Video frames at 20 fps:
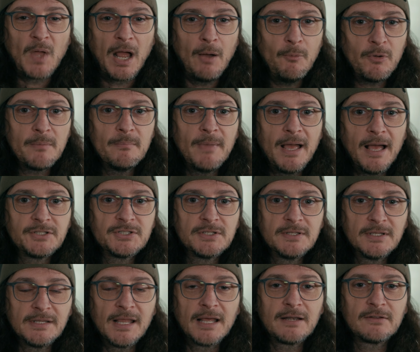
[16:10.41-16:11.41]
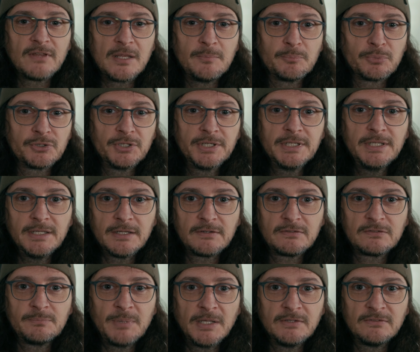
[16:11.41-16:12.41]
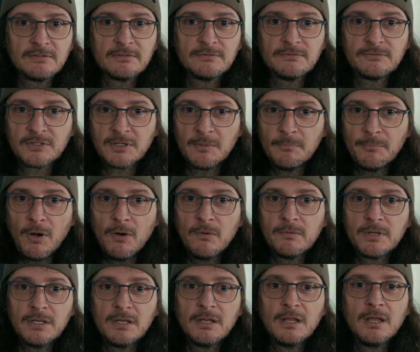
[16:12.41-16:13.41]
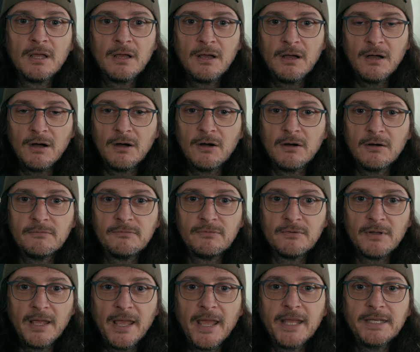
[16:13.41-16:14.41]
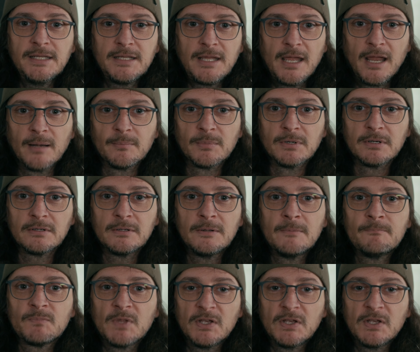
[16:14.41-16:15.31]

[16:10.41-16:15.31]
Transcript: I would imagine that that is a pretty expensive component of any camera,